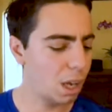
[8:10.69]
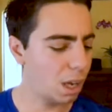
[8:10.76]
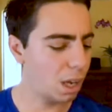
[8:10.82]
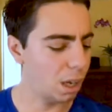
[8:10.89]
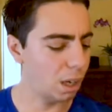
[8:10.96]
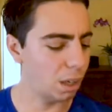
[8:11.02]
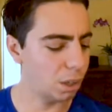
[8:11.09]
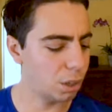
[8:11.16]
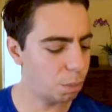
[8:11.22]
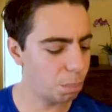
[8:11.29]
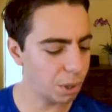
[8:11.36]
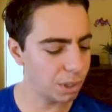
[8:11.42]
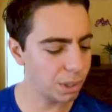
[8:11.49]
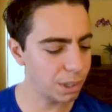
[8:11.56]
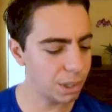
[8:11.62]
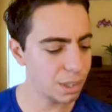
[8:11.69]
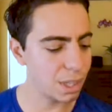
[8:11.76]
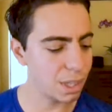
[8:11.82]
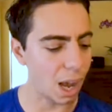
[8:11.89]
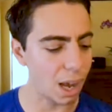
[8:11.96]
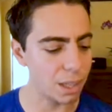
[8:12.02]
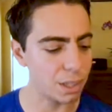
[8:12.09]
Kubernetes
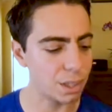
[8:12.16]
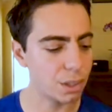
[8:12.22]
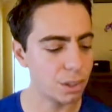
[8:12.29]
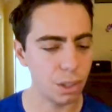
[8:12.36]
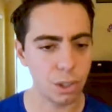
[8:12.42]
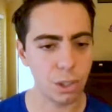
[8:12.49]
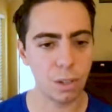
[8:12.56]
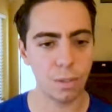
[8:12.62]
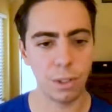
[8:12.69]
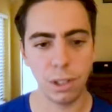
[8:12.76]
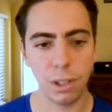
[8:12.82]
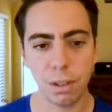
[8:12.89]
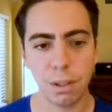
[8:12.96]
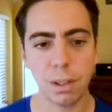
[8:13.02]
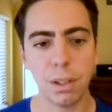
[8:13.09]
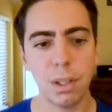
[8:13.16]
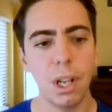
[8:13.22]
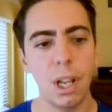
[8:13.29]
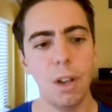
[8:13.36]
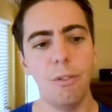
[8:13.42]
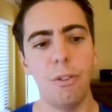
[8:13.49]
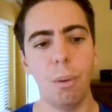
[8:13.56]
has tons of lists
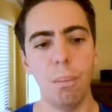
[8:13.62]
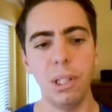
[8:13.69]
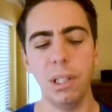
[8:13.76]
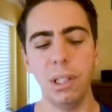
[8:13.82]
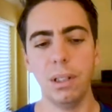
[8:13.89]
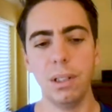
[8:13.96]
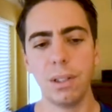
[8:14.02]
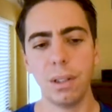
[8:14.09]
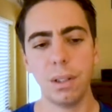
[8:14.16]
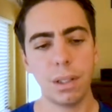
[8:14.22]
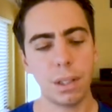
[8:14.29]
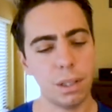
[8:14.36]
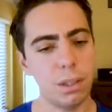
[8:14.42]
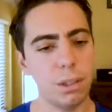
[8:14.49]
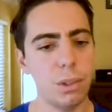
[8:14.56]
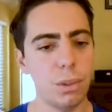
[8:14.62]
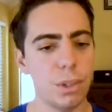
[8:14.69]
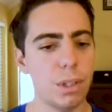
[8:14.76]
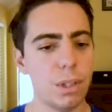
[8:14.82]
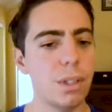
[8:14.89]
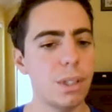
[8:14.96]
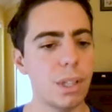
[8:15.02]
for many reasons. It
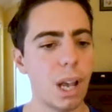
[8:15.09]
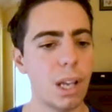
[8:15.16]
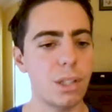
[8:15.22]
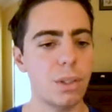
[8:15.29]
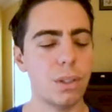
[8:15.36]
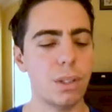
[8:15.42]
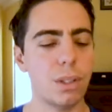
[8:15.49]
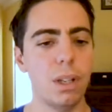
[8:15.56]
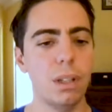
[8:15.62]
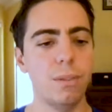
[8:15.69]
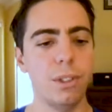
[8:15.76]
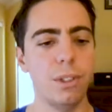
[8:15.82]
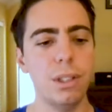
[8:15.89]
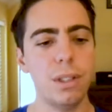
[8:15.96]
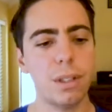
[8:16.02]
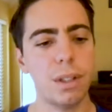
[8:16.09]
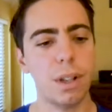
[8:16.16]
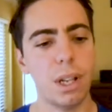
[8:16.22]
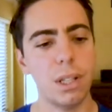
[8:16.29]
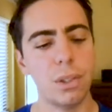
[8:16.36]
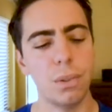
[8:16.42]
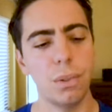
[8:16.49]
uses associative list,
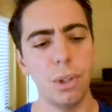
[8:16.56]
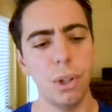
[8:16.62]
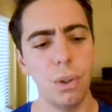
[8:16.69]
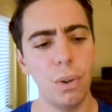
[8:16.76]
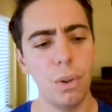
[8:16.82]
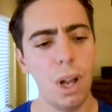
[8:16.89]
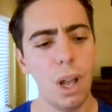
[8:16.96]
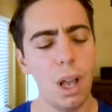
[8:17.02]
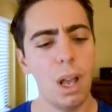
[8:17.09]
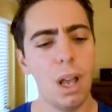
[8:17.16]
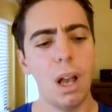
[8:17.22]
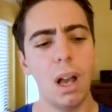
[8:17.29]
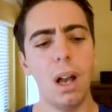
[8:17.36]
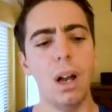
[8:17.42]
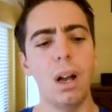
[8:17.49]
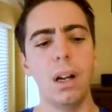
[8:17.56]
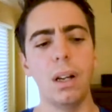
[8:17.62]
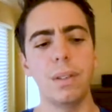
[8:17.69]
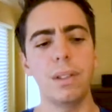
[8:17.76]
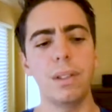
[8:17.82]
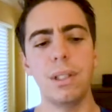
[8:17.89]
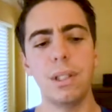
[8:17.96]
as you know.
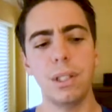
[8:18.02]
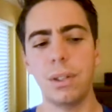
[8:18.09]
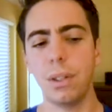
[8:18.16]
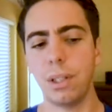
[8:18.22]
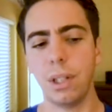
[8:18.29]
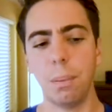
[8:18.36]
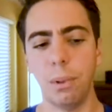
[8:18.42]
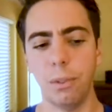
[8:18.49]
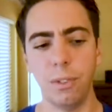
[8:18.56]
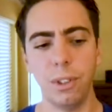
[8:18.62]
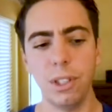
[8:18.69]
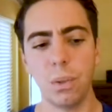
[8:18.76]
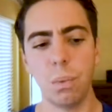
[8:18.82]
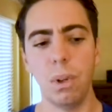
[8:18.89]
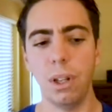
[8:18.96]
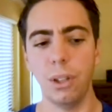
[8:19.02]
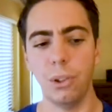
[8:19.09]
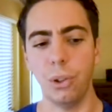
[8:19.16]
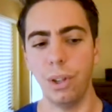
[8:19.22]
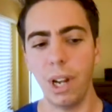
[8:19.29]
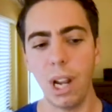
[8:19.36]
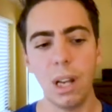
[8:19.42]
This is the type of list where
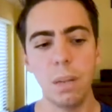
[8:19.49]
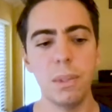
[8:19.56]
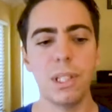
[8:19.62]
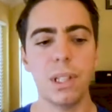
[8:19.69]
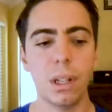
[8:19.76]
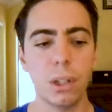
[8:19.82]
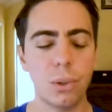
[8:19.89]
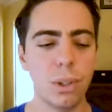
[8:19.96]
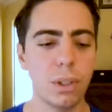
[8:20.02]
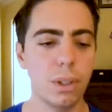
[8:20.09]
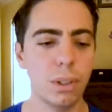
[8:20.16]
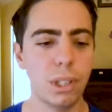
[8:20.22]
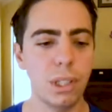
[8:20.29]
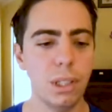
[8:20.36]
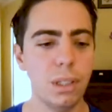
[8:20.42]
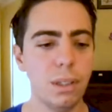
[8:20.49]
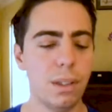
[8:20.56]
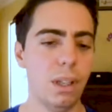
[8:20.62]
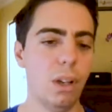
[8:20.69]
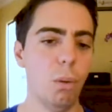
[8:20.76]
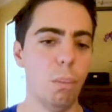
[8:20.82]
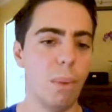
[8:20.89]
the name is actually the key.
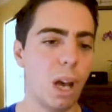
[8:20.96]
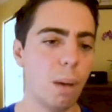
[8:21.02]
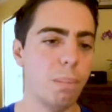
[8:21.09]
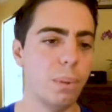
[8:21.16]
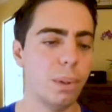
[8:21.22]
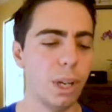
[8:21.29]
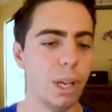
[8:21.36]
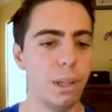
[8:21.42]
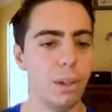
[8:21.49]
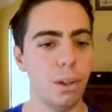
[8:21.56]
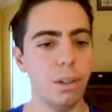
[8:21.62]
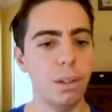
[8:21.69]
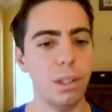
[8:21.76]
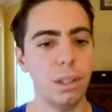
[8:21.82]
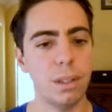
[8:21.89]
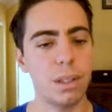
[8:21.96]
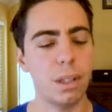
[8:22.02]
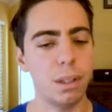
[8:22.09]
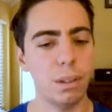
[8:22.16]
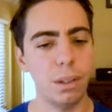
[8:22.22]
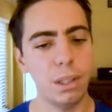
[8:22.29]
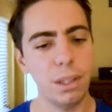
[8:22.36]
There are map hidden
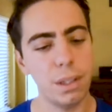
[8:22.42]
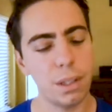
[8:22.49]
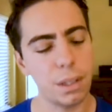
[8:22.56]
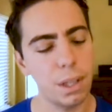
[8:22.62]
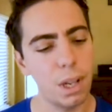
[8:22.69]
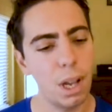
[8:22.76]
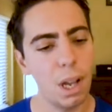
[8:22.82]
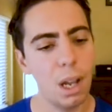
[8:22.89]
inside a list.